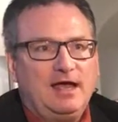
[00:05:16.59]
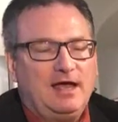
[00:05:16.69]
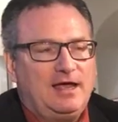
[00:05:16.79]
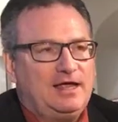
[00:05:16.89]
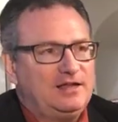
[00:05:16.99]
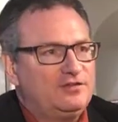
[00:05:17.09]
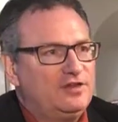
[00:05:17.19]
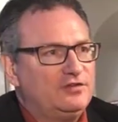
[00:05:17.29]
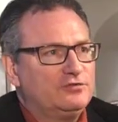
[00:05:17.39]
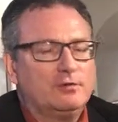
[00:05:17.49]
And
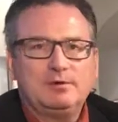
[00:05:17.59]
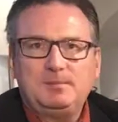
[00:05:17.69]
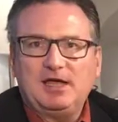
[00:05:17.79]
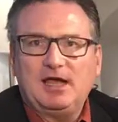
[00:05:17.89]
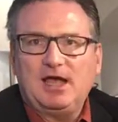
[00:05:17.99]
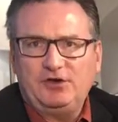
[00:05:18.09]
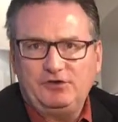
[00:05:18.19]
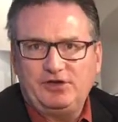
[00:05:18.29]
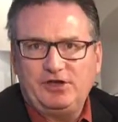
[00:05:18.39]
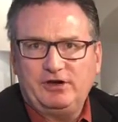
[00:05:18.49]
ancestral would be
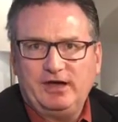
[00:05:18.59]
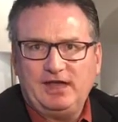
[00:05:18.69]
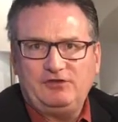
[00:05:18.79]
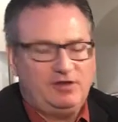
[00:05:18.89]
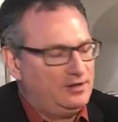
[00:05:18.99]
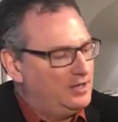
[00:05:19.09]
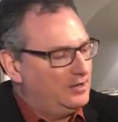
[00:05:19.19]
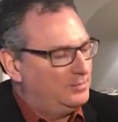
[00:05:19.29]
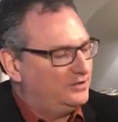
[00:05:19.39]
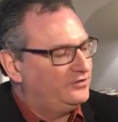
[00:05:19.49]
100-year aging,
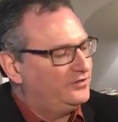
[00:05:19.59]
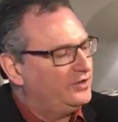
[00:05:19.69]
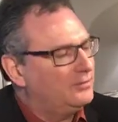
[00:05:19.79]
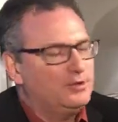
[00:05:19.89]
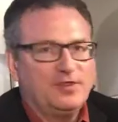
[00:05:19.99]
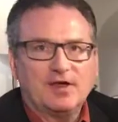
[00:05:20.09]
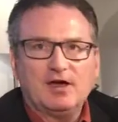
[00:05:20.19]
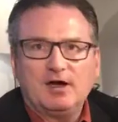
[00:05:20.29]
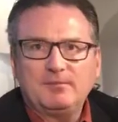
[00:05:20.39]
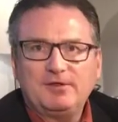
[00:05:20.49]
but still with the
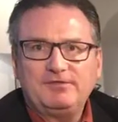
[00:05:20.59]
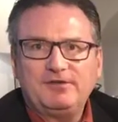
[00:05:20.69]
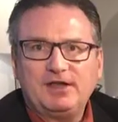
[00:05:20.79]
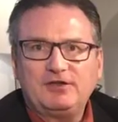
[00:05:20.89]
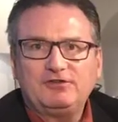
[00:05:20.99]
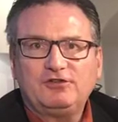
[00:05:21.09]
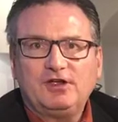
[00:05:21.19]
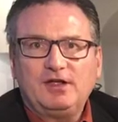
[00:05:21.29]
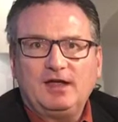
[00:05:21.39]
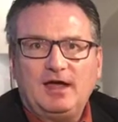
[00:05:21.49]
caramel finish
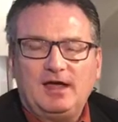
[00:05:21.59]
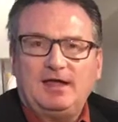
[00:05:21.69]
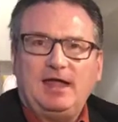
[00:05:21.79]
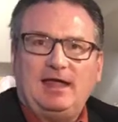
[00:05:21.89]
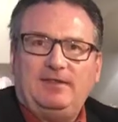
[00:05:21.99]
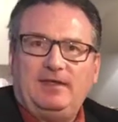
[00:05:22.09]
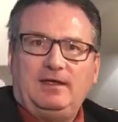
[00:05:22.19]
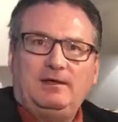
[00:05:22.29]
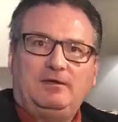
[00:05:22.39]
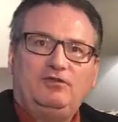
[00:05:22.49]
and
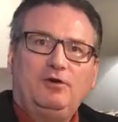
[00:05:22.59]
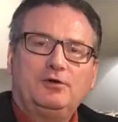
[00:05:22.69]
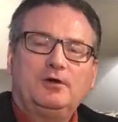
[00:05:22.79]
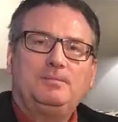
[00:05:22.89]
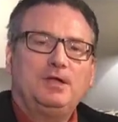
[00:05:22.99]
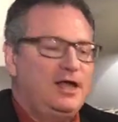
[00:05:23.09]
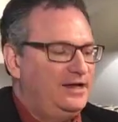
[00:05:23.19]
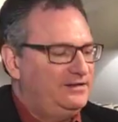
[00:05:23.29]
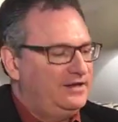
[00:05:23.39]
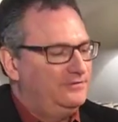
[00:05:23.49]
the toner
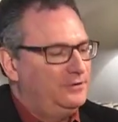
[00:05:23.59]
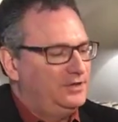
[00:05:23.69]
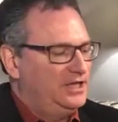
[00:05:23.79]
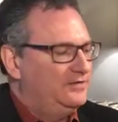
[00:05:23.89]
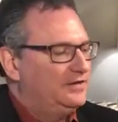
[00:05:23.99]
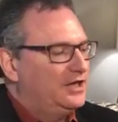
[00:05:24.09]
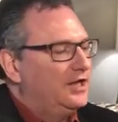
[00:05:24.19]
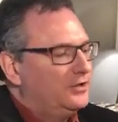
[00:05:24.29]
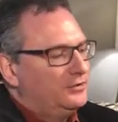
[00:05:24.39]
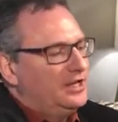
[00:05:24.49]
applied to give you an even
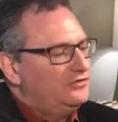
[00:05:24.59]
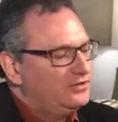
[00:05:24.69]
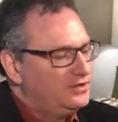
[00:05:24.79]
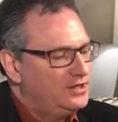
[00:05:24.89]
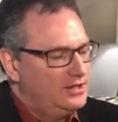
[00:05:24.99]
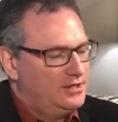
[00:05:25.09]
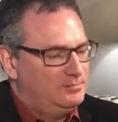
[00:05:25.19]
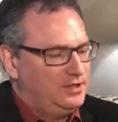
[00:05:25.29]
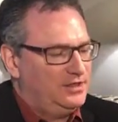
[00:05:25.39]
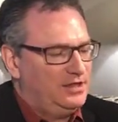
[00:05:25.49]
coloration,
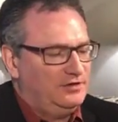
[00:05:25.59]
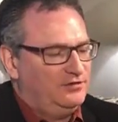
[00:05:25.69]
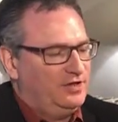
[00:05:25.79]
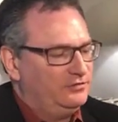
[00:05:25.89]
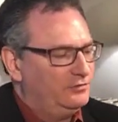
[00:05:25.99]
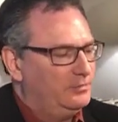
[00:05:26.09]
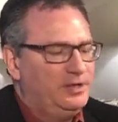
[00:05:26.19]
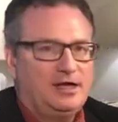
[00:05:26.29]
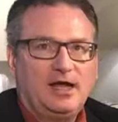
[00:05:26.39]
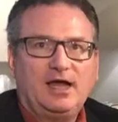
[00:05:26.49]
but the ancestral
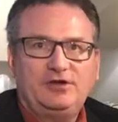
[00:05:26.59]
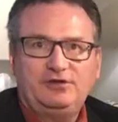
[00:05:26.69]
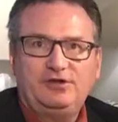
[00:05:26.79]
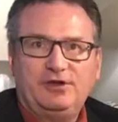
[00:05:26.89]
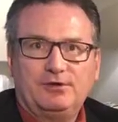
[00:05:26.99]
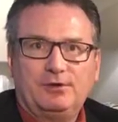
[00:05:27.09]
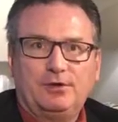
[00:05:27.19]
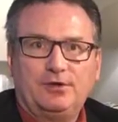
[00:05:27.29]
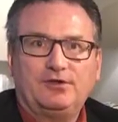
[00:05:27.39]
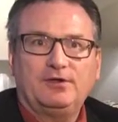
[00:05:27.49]
being a
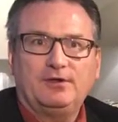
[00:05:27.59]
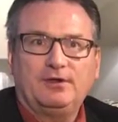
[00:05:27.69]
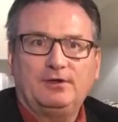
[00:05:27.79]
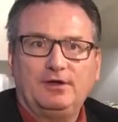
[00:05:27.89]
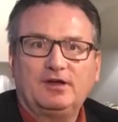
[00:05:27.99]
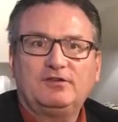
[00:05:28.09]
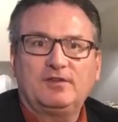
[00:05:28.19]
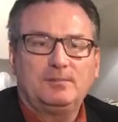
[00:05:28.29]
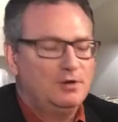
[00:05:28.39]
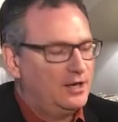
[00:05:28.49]
100-year-old look to
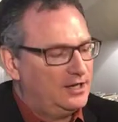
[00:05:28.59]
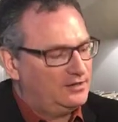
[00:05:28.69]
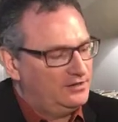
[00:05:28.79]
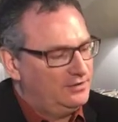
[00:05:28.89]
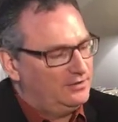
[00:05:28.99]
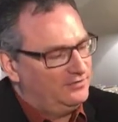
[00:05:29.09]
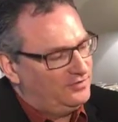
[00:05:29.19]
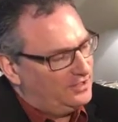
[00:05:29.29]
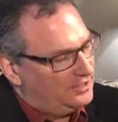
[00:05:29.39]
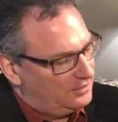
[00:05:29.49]
the product. And you can
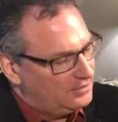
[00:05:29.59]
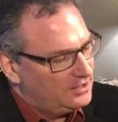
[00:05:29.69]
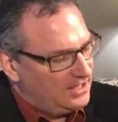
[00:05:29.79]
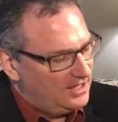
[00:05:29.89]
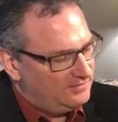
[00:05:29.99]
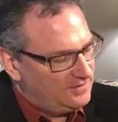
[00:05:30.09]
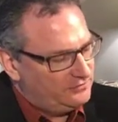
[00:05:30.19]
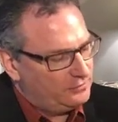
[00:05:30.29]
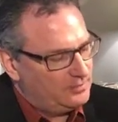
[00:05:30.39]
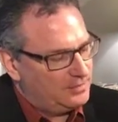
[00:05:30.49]
see here heavy
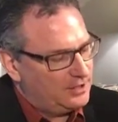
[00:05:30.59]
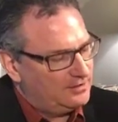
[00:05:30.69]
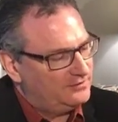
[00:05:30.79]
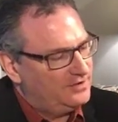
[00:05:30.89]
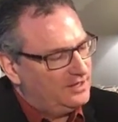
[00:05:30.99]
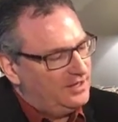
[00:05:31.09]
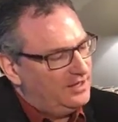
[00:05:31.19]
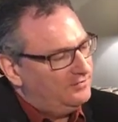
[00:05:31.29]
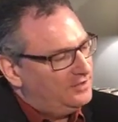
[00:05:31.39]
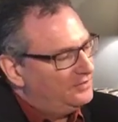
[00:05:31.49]
tool marks,
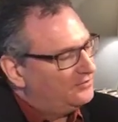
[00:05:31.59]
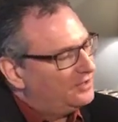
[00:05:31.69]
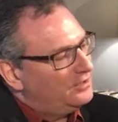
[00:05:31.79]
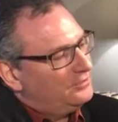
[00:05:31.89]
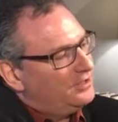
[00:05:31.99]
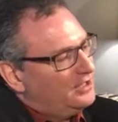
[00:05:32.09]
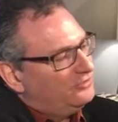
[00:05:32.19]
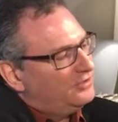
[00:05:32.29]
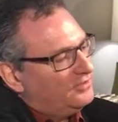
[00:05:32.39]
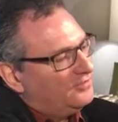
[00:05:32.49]
heavy
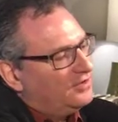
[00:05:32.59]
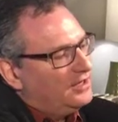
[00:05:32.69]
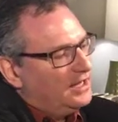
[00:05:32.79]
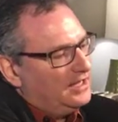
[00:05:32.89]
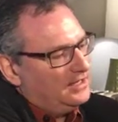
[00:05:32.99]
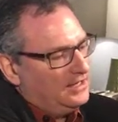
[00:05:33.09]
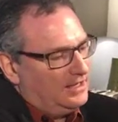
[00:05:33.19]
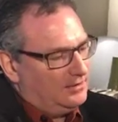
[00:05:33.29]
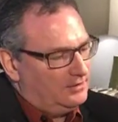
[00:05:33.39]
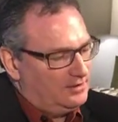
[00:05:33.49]
discolorations,
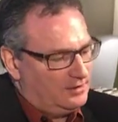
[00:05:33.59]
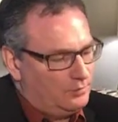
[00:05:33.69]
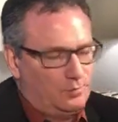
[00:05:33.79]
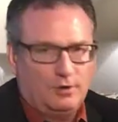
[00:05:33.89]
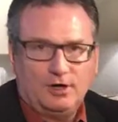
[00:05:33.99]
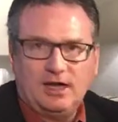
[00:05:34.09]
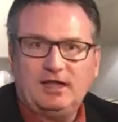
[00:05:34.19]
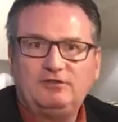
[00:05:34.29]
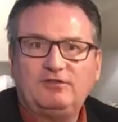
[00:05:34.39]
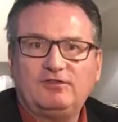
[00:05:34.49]
and worn
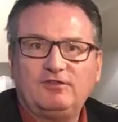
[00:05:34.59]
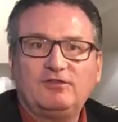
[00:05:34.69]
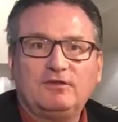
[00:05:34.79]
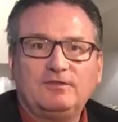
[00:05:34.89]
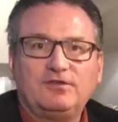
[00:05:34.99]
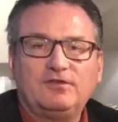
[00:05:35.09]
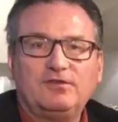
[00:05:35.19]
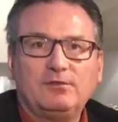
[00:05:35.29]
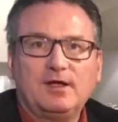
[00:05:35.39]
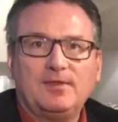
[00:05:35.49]
edges and surfaces
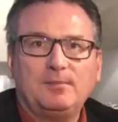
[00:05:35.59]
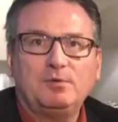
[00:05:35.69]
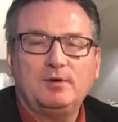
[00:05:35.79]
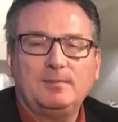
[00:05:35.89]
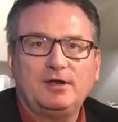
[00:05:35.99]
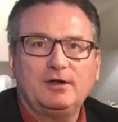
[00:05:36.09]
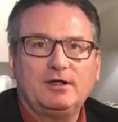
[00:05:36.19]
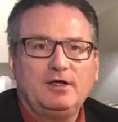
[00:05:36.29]
around the perimeter.